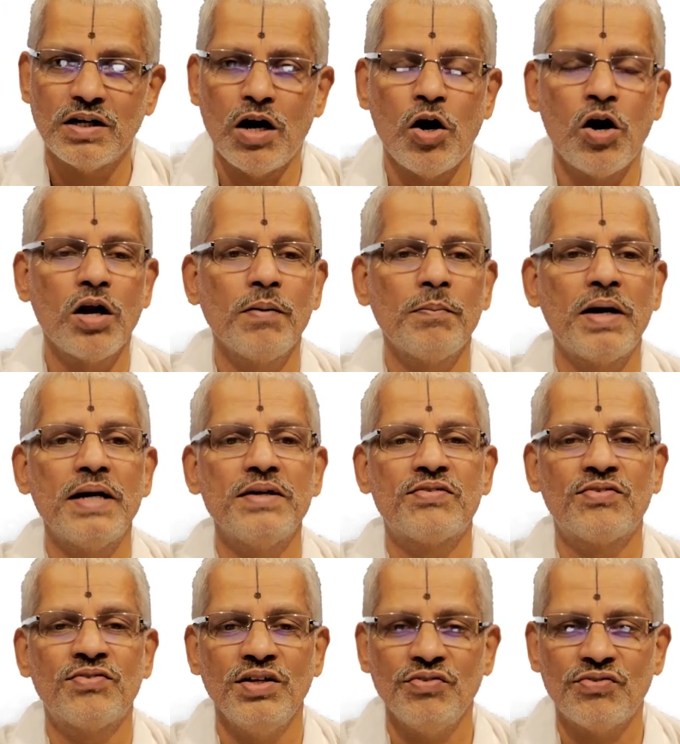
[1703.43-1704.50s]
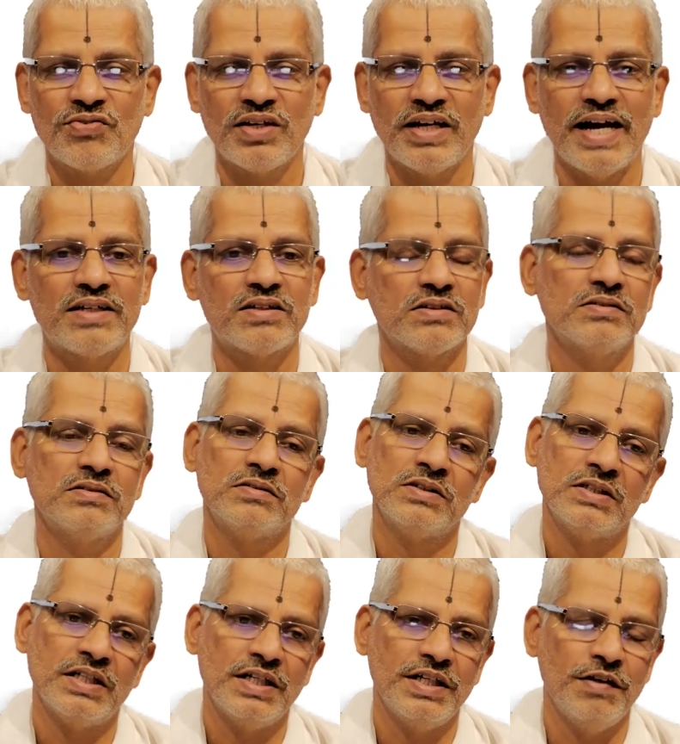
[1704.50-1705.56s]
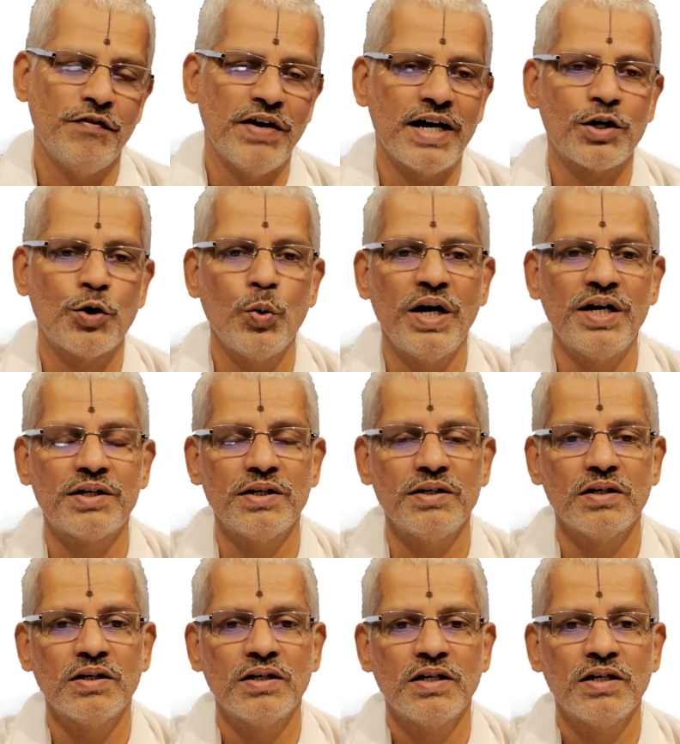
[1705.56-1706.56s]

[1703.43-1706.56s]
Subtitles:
all my sins get evacuated,